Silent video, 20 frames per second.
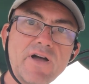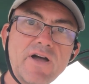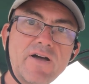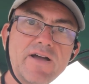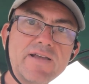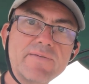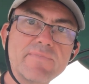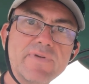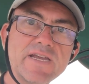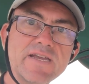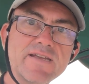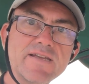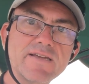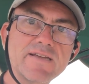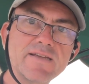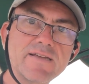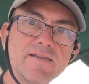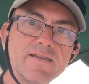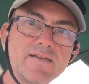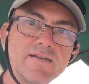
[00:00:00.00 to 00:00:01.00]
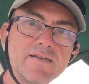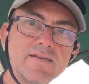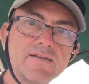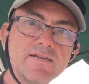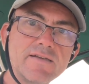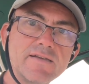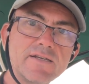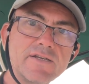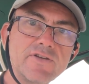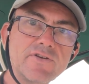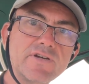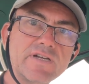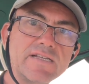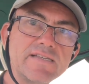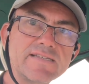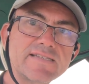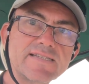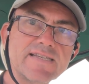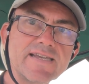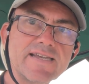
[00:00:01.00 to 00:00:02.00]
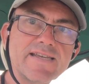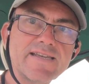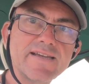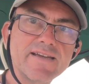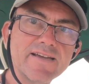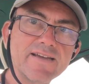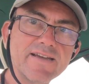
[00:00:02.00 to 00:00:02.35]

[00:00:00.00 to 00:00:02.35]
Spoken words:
Behind me you can see